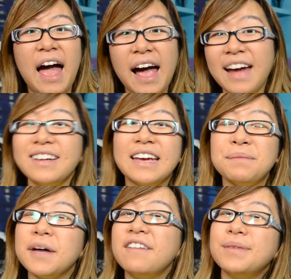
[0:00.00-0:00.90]
And a game
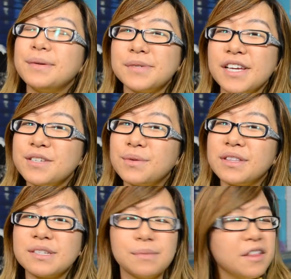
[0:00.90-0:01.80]
that I've been obsessed with
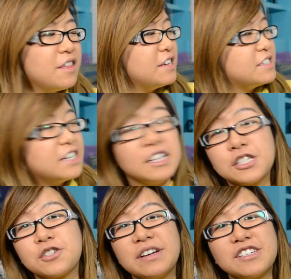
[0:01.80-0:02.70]
this month is
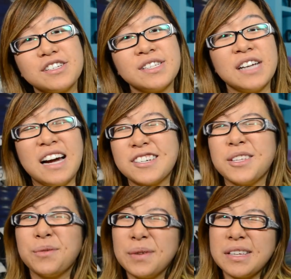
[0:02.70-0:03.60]
Telestrations. I
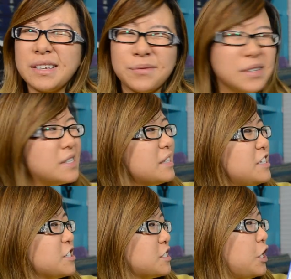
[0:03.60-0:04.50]
actually really recently
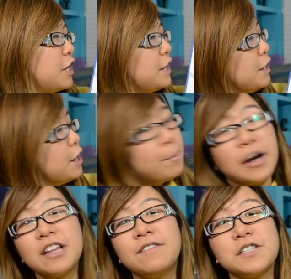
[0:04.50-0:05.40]
just got it, but
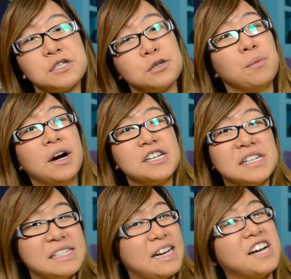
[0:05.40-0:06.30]
I love it so much and
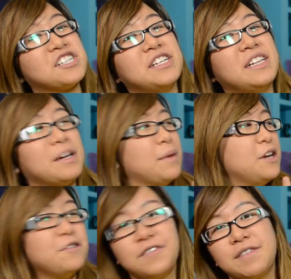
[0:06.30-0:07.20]
it's actually like my
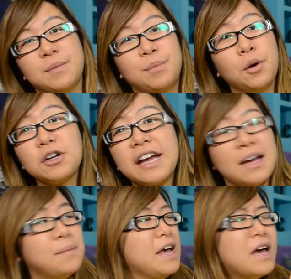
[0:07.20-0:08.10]
new favorite board
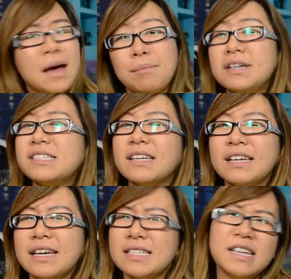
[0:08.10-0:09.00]
game. And
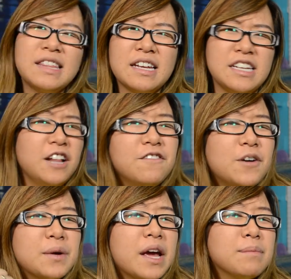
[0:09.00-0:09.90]
basically it's like that
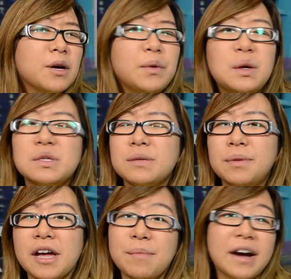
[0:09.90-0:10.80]
telephone game that we used to
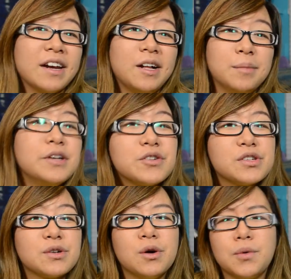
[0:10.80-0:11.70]
play back in elementary
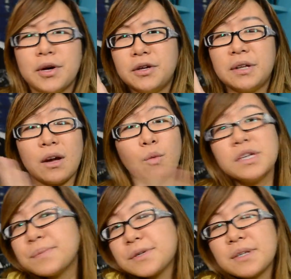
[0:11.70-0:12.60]
school where you'd like
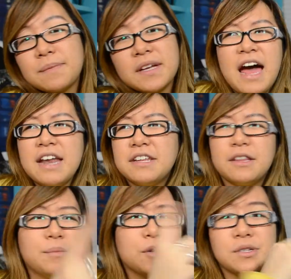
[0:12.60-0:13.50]
whisper something to
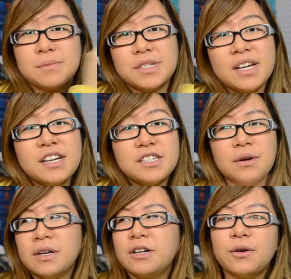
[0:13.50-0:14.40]
the person beside you
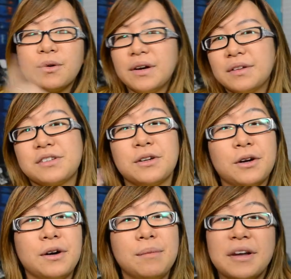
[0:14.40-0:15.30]
and it'd go around the
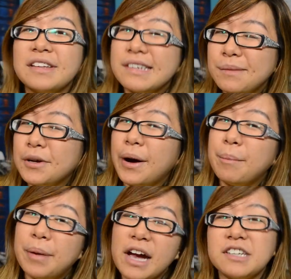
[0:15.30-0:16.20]
circle and by the time it
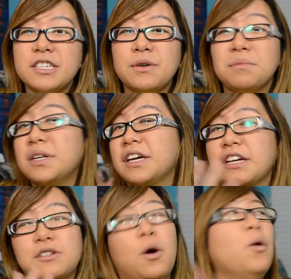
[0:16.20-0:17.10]
got back to you it'd be like
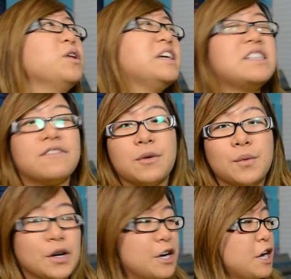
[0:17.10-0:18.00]
a totally different
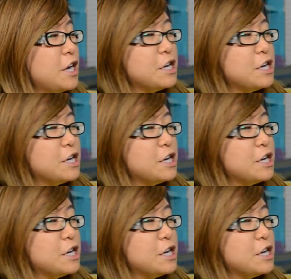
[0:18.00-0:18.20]
word.